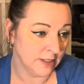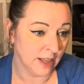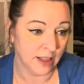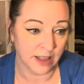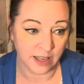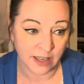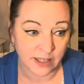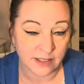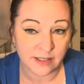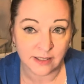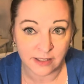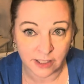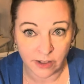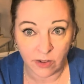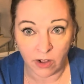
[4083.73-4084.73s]
I think it's
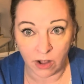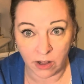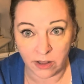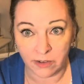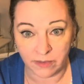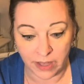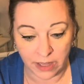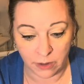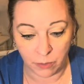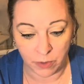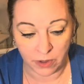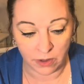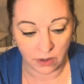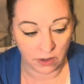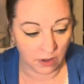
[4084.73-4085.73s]
still all
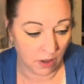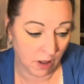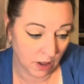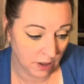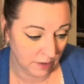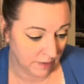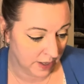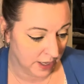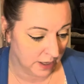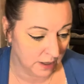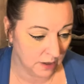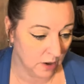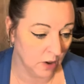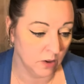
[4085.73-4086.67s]
available. All of it.